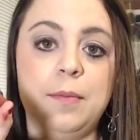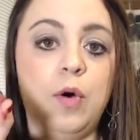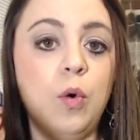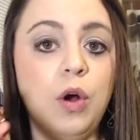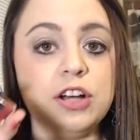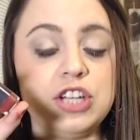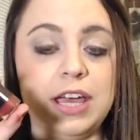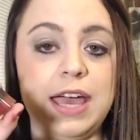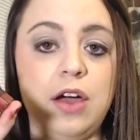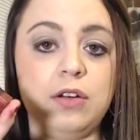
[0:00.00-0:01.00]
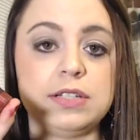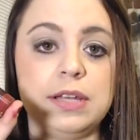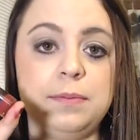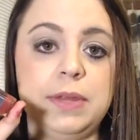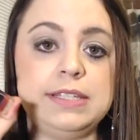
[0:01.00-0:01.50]
Or check out
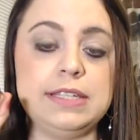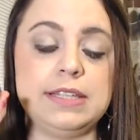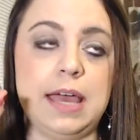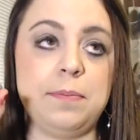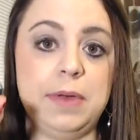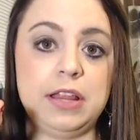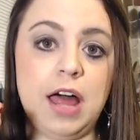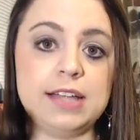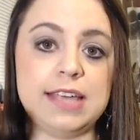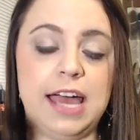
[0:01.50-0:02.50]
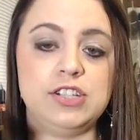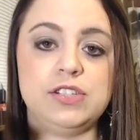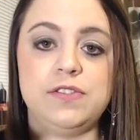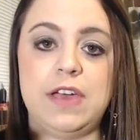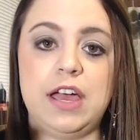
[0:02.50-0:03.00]
places like Big Lots. I
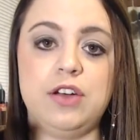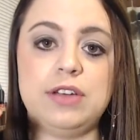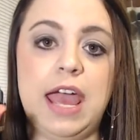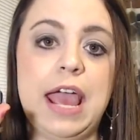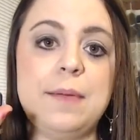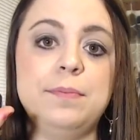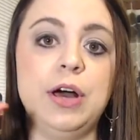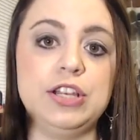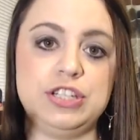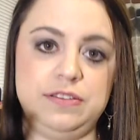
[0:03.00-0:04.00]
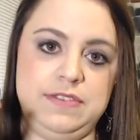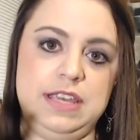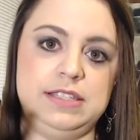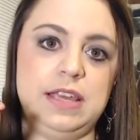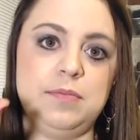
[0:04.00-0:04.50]
just found a bunch of
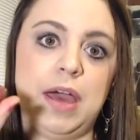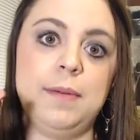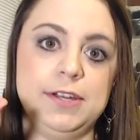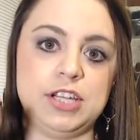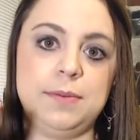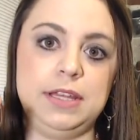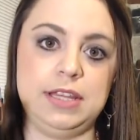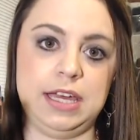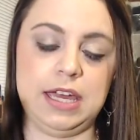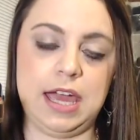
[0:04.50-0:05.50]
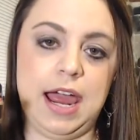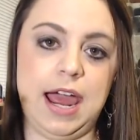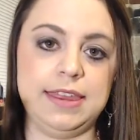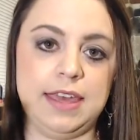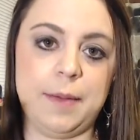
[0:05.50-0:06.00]
these. And by a bunch, I mean like
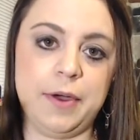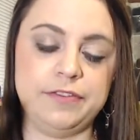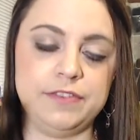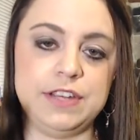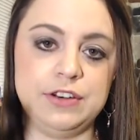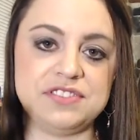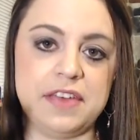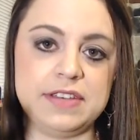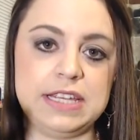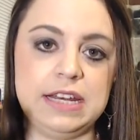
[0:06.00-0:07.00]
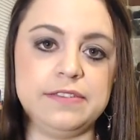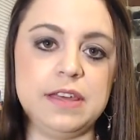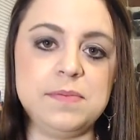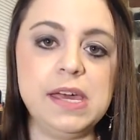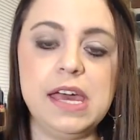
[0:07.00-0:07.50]
I think I bought 15 or 17 of
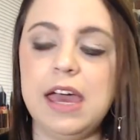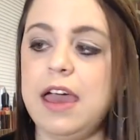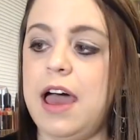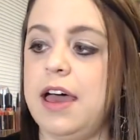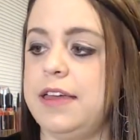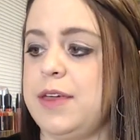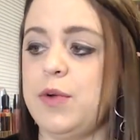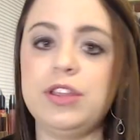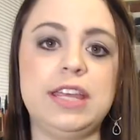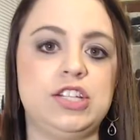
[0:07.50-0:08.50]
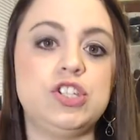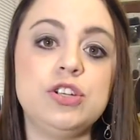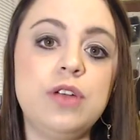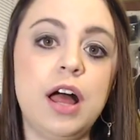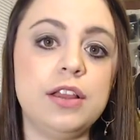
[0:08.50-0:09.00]
them. They were only like
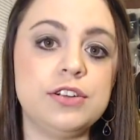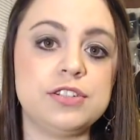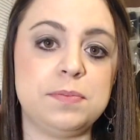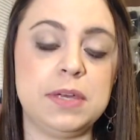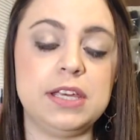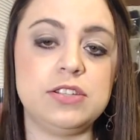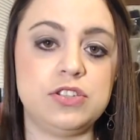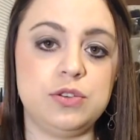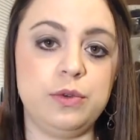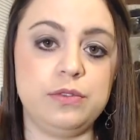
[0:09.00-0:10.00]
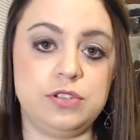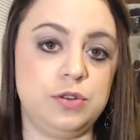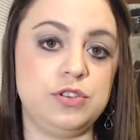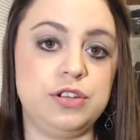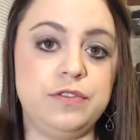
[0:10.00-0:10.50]
$2 a piece, $2 or
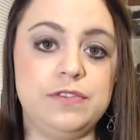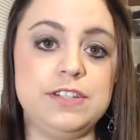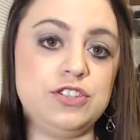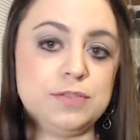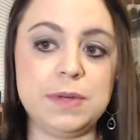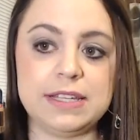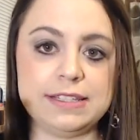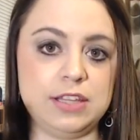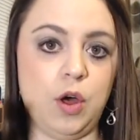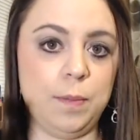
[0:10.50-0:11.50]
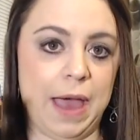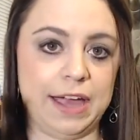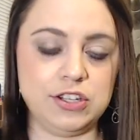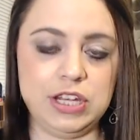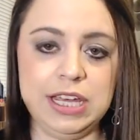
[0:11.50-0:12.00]
$2.50, just because it's the old
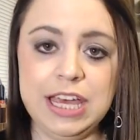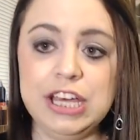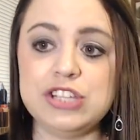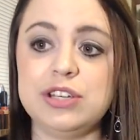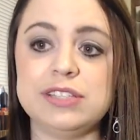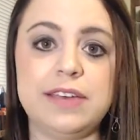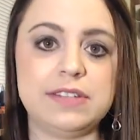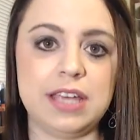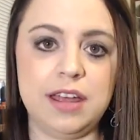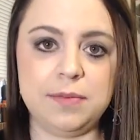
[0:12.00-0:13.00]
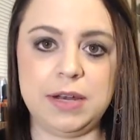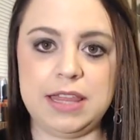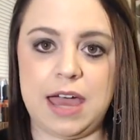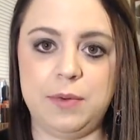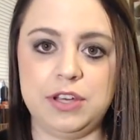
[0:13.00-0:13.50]
packaging. So you can save a ton of money
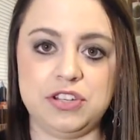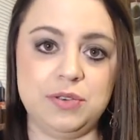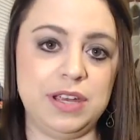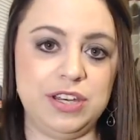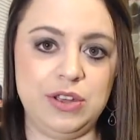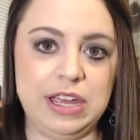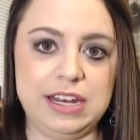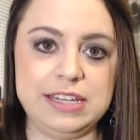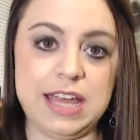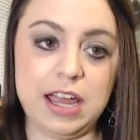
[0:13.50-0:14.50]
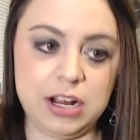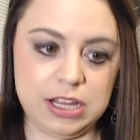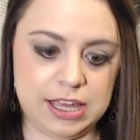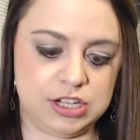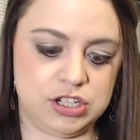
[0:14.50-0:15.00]
that way too, and you can get an entire
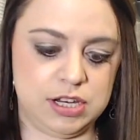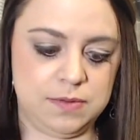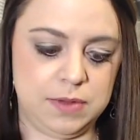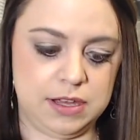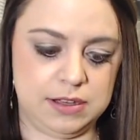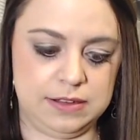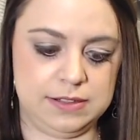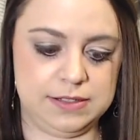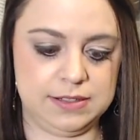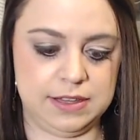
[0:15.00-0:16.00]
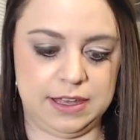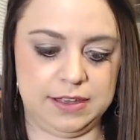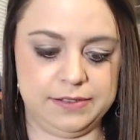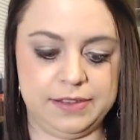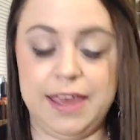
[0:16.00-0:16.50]
collection because like
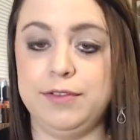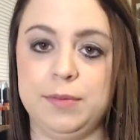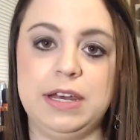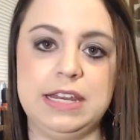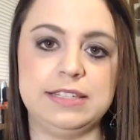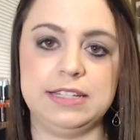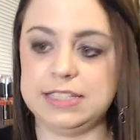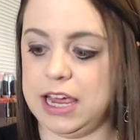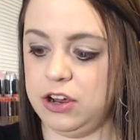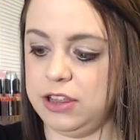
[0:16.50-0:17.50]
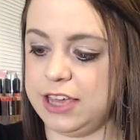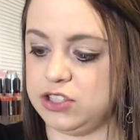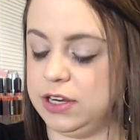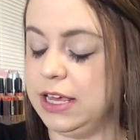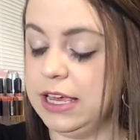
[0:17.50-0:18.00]
everybody needs an entire collection.